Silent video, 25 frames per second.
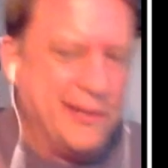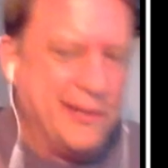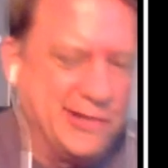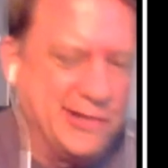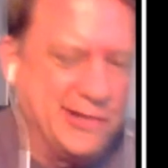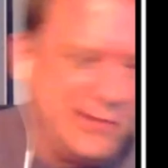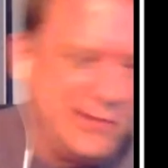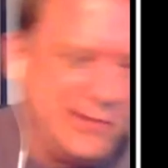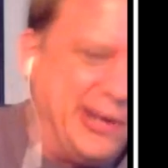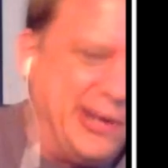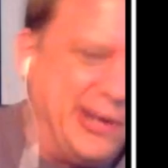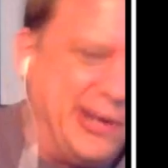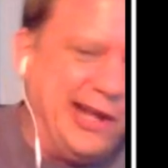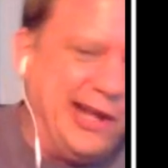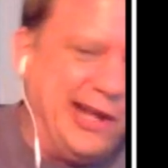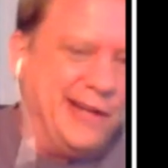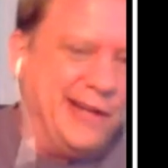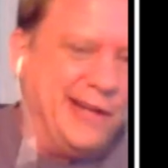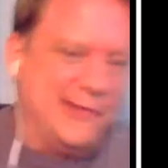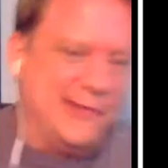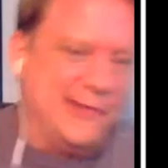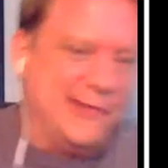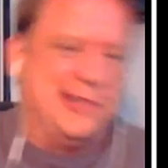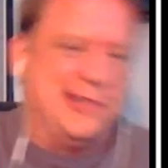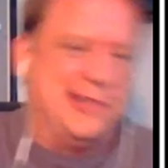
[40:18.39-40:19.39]
For somebody
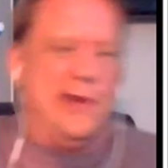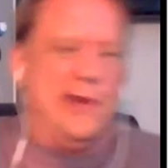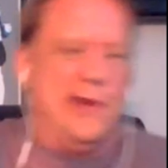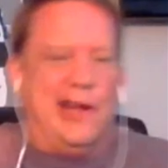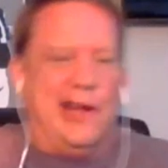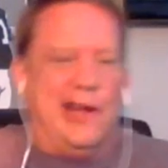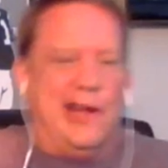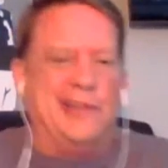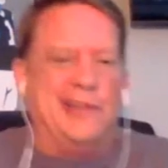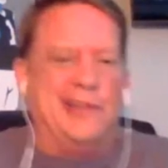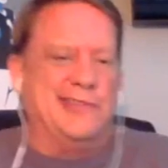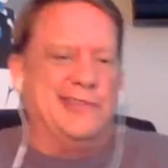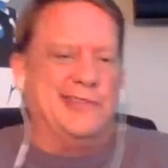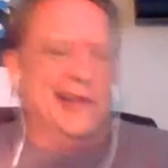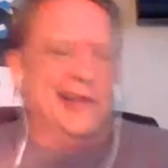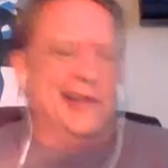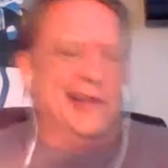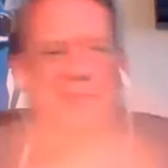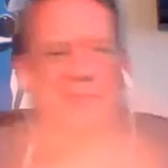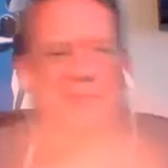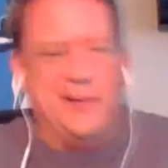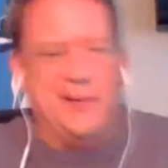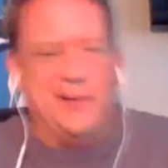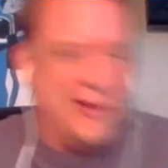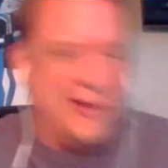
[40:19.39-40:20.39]
like
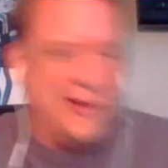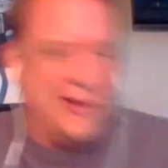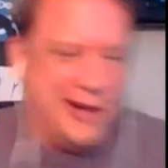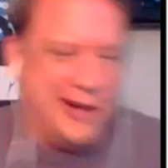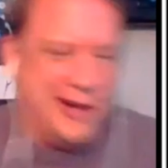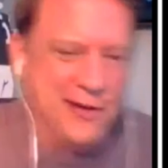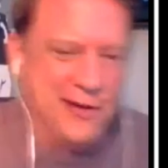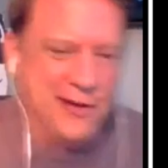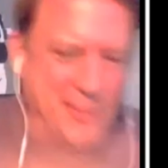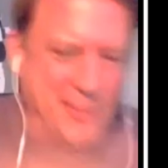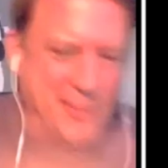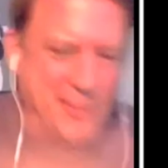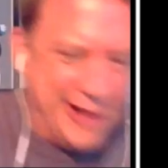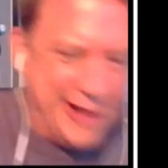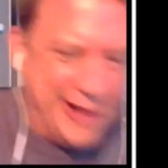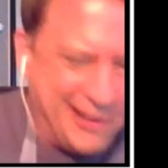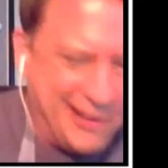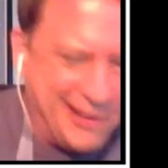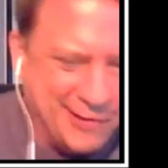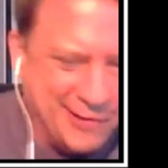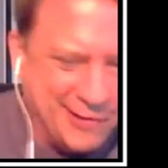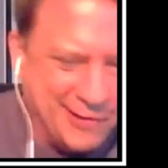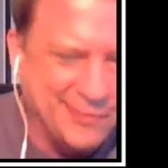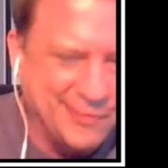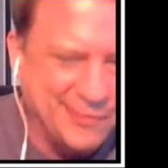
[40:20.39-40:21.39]
yourself, come on over,
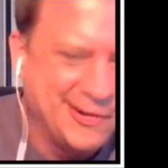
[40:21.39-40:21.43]
man.